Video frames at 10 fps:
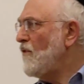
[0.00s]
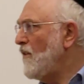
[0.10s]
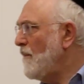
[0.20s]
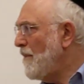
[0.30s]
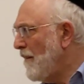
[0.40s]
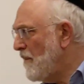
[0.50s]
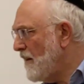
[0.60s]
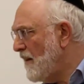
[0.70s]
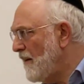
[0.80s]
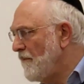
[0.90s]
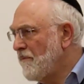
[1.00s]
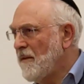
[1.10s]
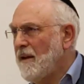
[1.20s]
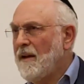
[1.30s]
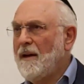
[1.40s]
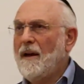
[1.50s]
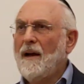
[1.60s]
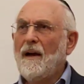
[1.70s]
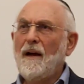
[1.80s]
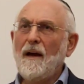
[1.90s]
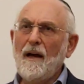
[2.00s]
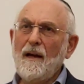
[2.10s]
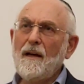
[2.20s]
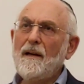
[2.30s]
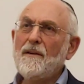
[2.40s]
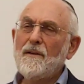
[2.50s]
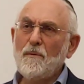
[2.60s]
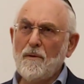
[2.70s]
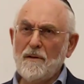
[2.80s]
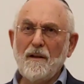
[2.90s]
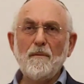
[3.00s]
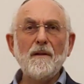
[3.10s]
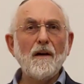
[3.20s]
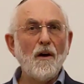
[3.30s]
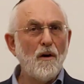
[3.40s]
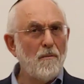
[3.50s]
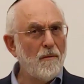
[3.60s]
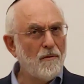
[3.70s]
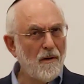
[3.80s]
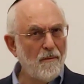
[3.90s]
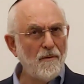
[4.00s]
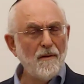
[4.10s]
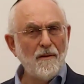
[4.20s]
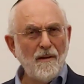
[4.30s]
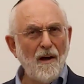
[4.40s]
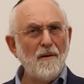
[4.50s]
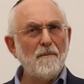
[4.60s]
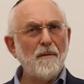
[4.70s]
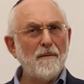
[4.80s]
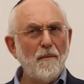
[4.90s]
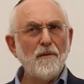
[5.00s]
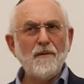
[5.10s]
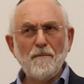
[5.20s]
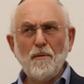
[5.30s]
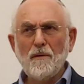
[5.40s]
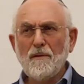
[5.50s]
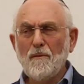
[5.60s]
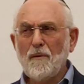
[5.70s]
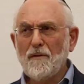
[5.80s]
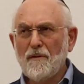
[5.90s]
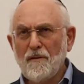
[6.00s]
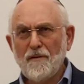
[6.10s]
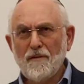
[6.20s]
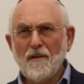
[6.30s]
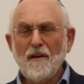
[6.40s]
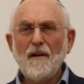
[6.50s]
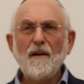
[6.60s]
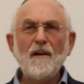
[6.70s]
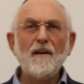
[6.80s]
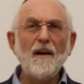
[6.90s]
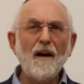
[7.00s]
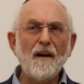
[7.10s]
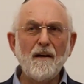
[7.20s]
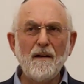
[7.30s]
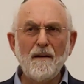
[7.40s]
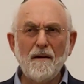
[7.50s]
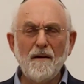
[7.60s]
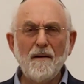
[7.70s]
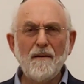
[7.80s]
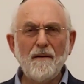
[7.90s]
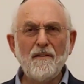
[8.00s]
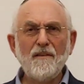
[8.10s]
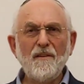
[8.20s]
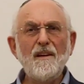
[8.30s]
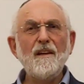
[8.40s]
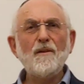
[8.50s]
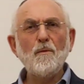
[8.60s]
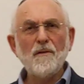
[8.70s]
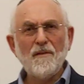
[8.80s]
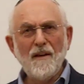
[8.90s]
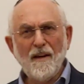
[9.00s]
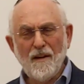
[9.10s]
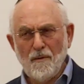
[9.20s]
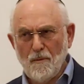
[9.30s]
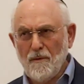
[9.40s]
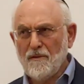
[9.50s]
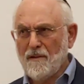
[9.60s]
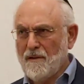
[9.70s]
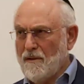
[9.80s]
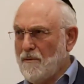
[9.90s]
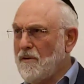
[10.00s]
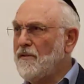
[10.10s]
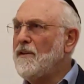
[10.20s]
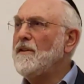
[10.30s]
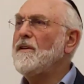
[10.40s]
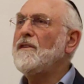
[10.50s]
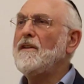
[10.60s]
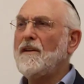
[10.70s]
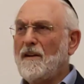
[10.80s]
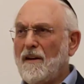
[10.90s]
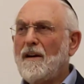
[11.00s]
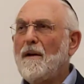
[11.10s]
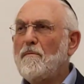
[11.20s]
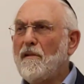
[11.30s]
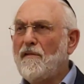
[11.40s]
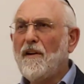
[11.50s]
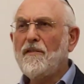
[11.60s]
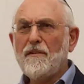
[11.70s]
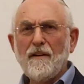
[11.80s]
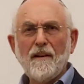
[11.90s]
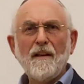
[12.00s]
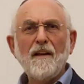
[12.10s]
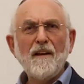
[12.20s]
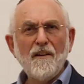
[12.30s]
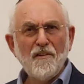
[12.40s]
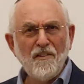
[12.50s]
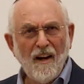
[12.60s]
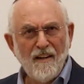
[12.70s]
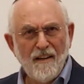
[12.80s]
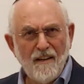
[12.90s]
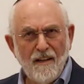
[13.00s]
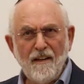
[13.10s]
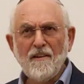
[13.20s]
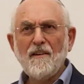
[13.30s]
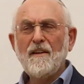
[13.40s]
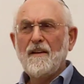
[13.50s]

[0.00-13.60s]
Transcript: a shiur publicly. And there were Talmid HaChomim which came to the town, but most important was this young, this yid was there, who was considered a professional shining yid.